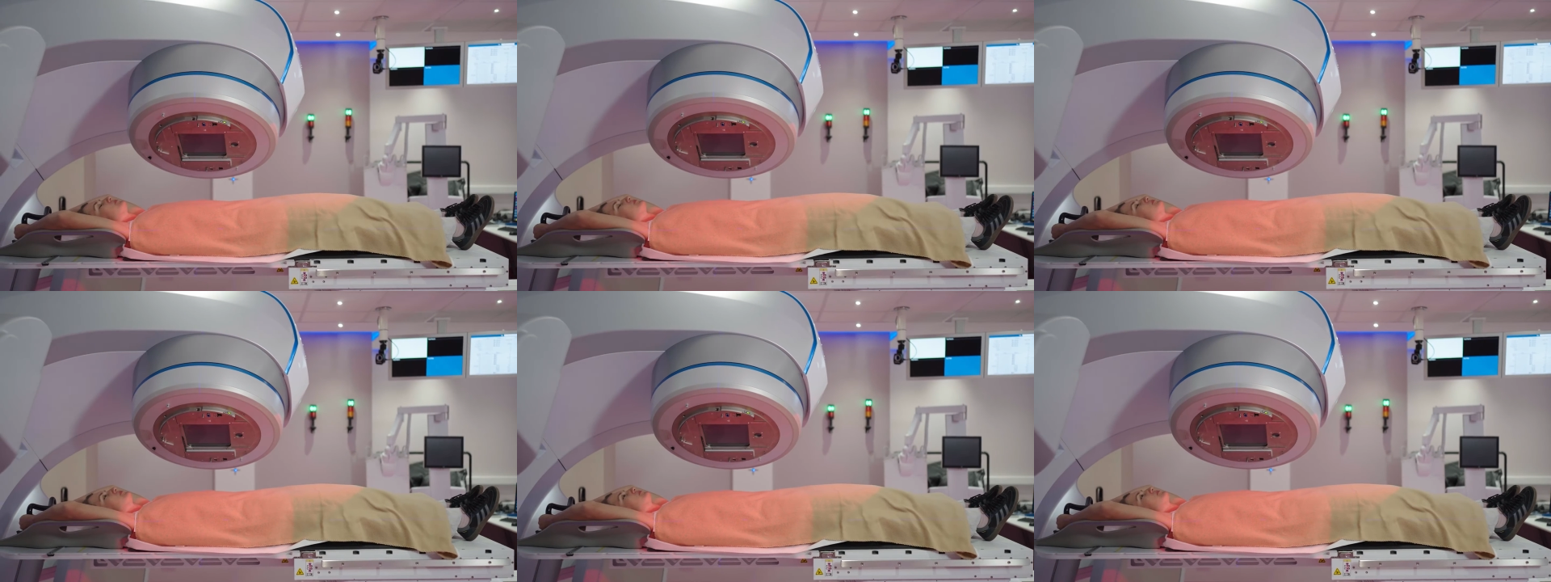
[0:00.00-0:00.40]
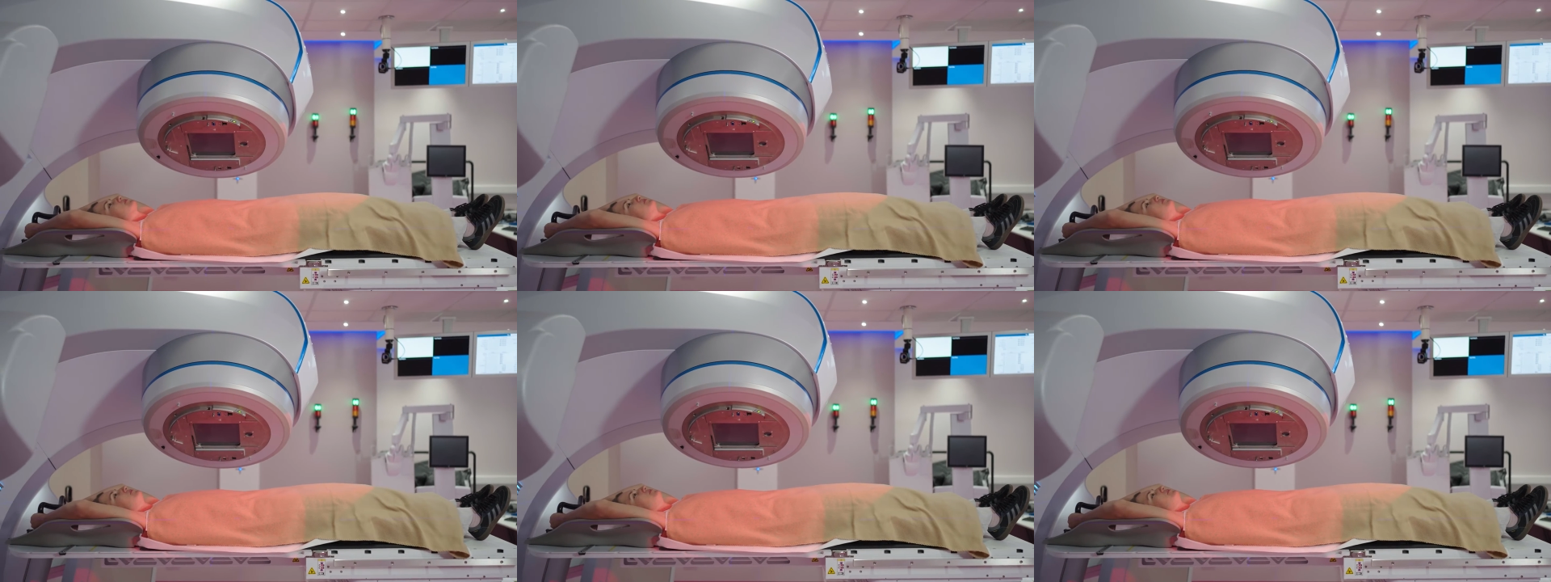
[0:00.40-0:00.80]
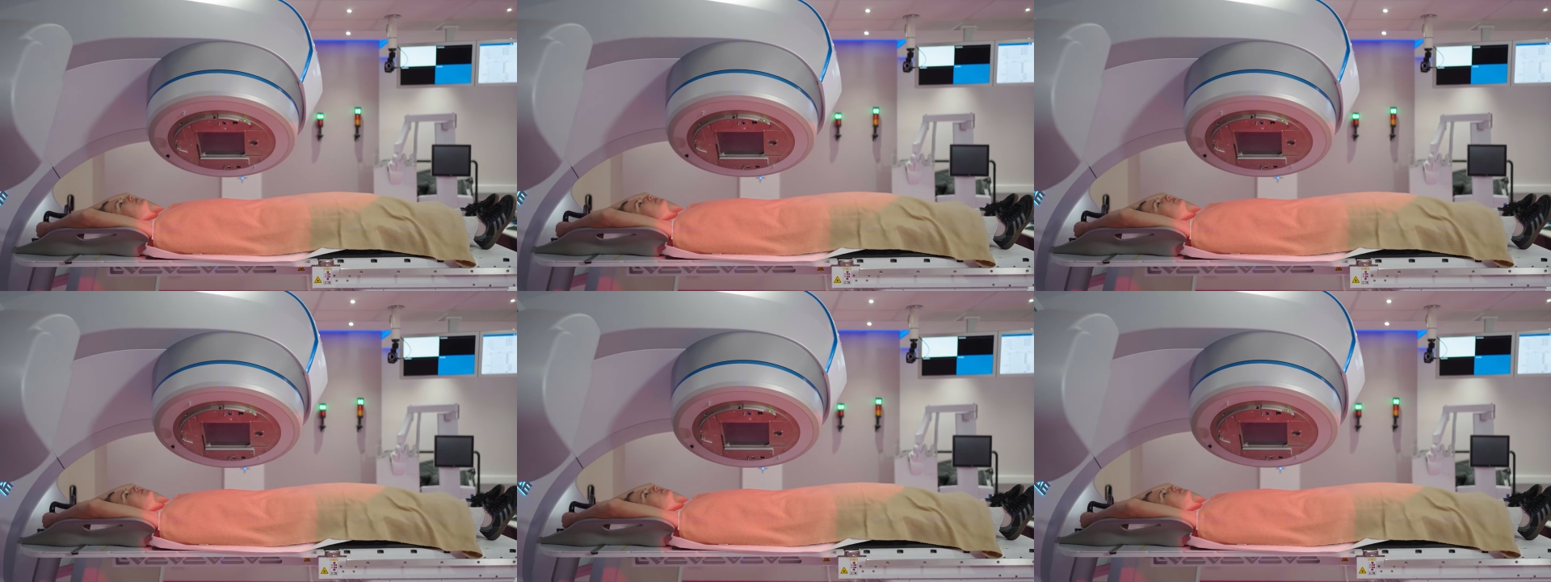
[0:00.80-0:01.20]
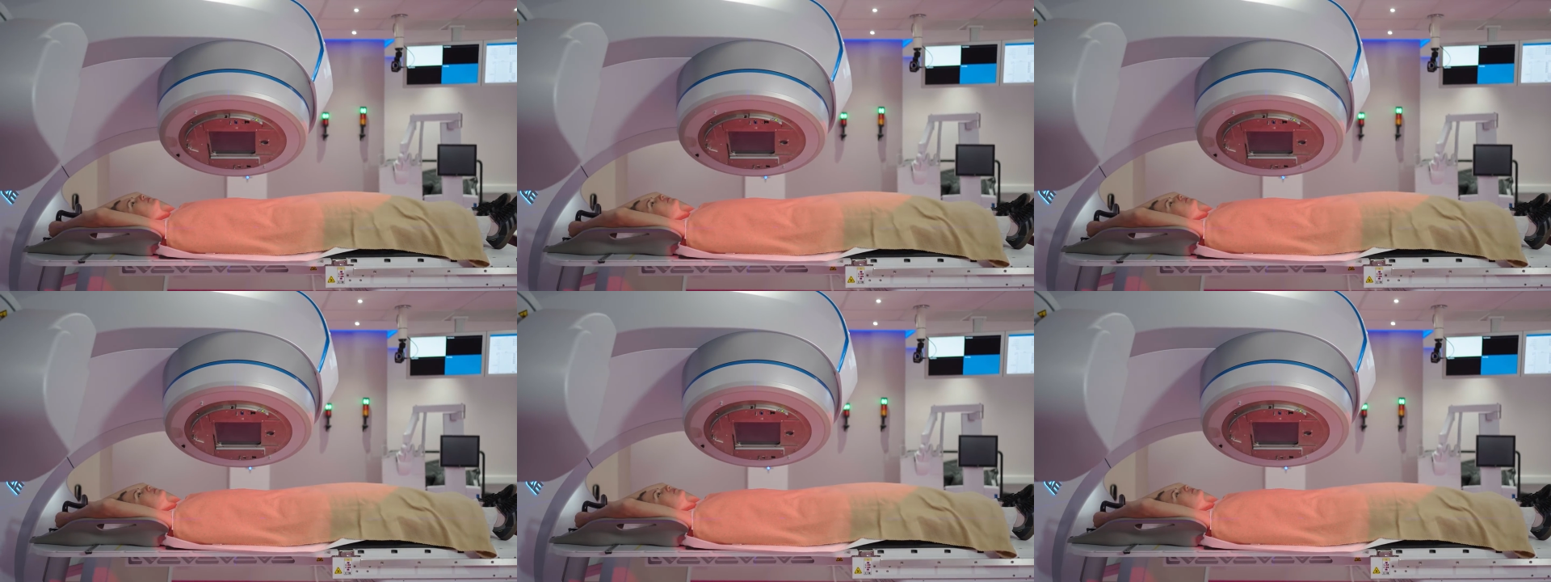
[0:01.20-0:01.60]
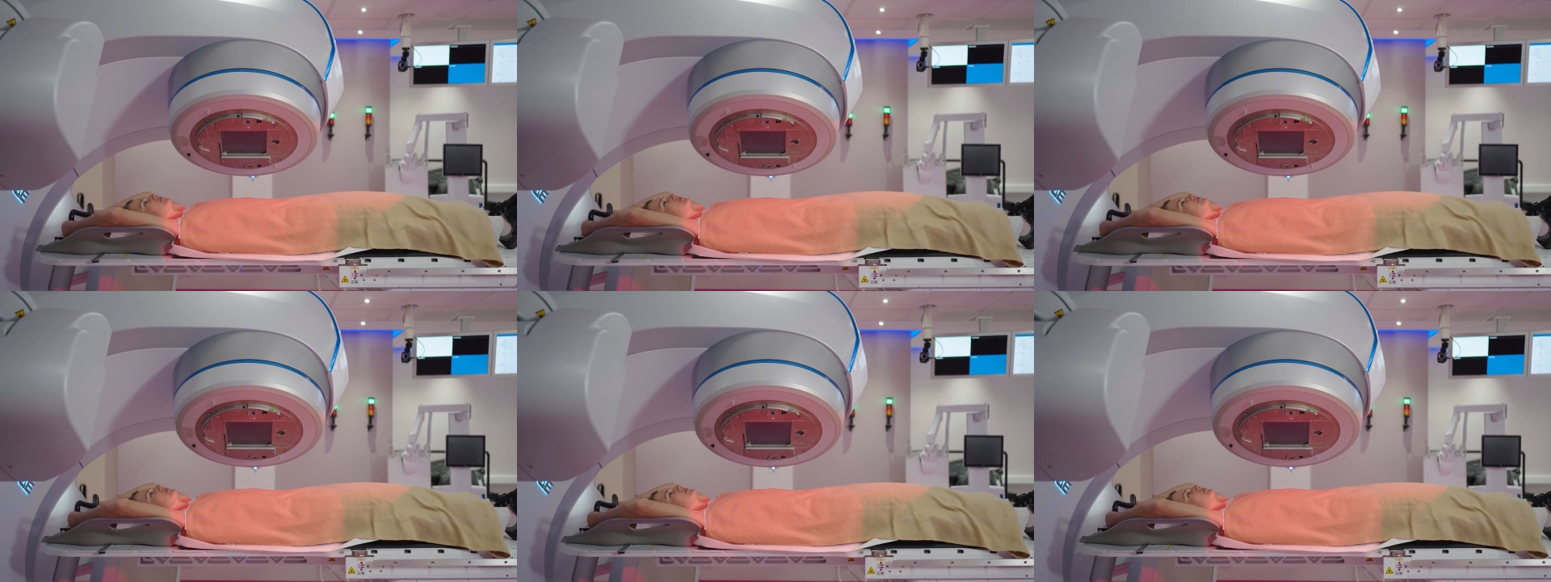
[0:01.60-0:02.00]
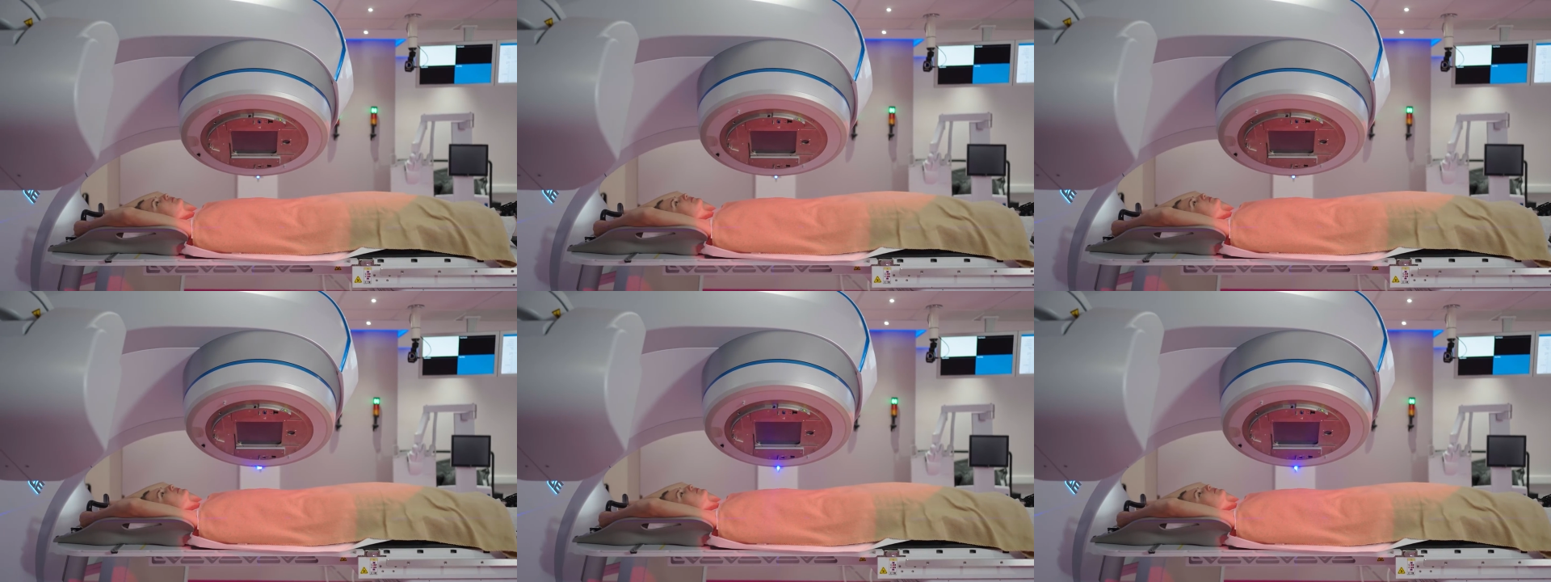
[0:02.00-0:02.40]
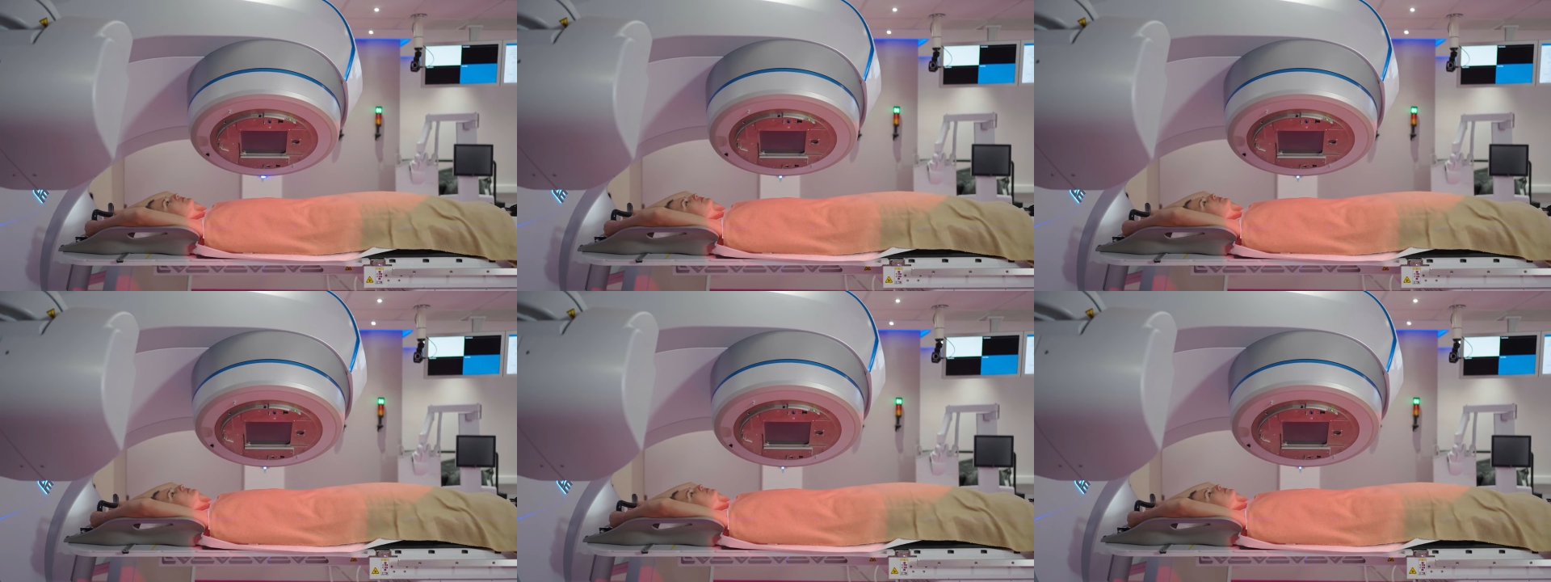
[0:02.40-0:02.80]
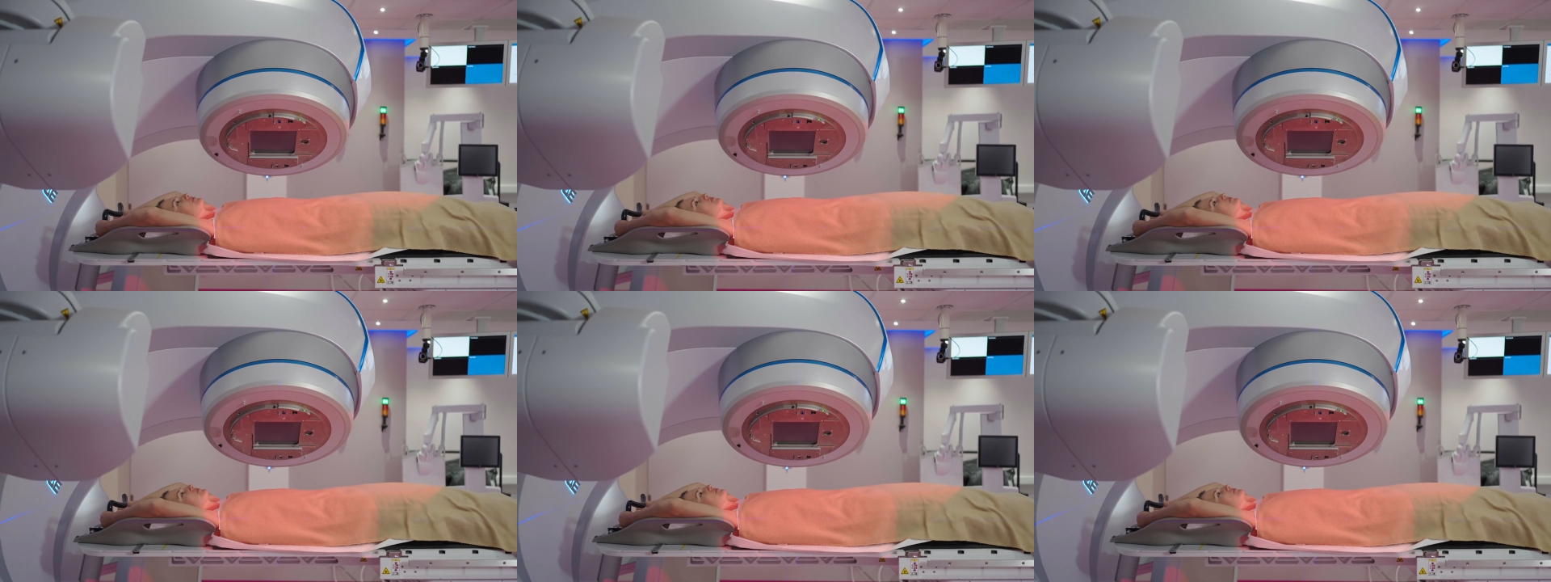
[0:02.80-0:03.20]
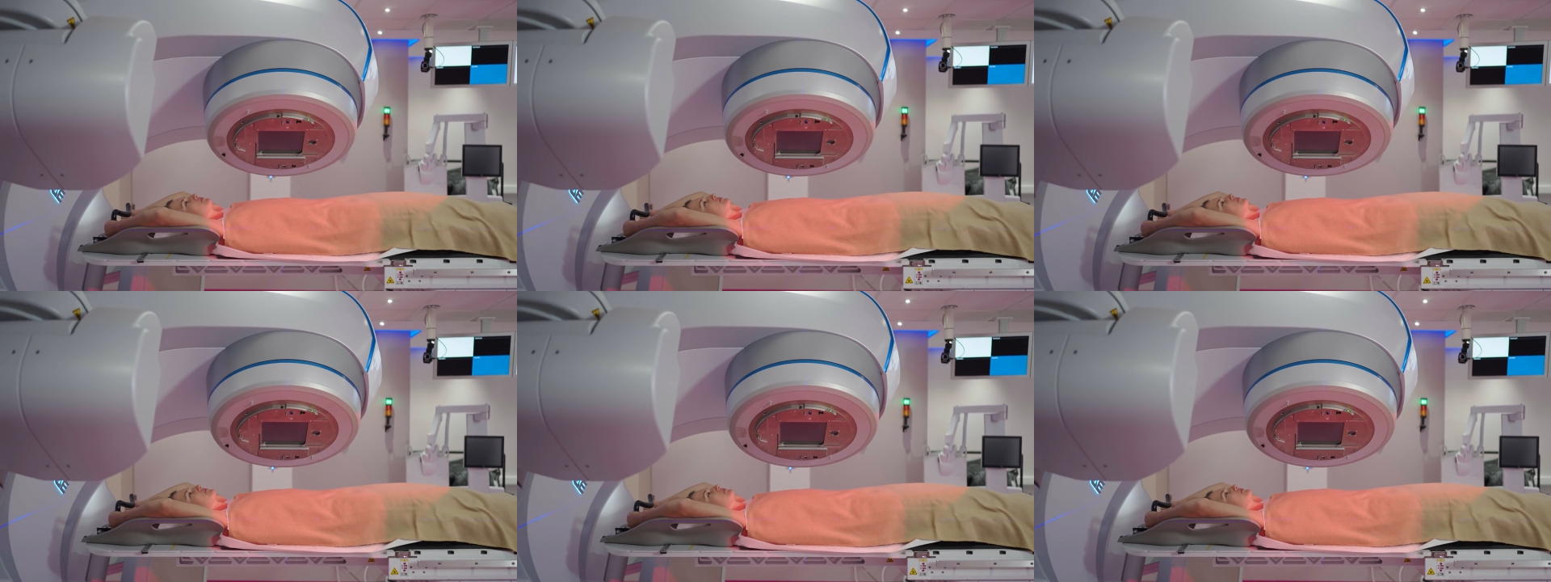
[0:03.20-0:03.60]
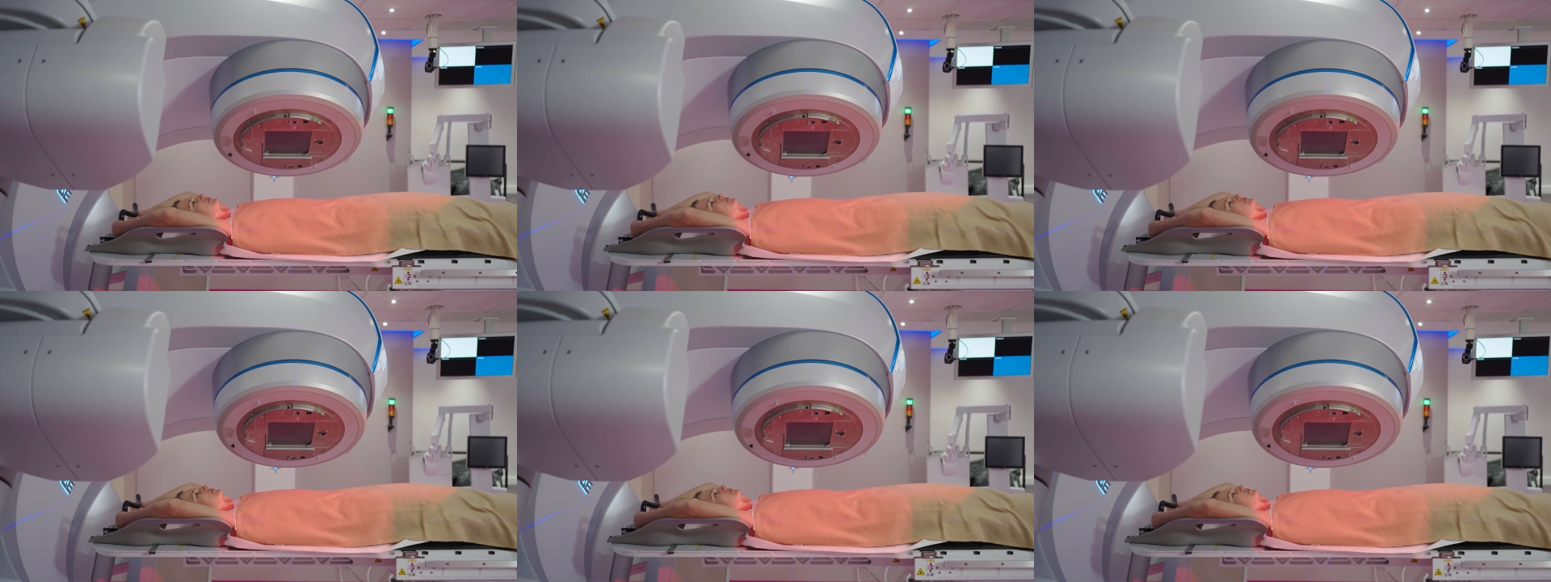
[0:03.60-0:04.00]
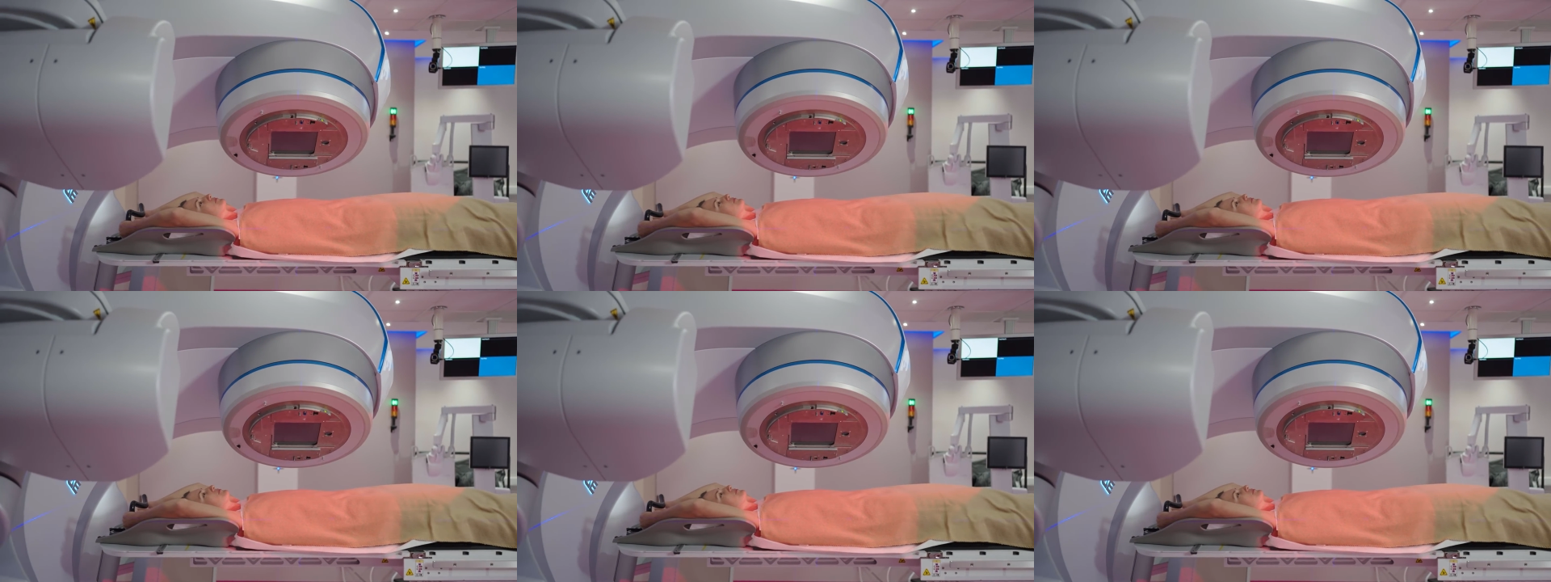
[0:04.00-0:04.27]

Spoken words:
(no speaker visible)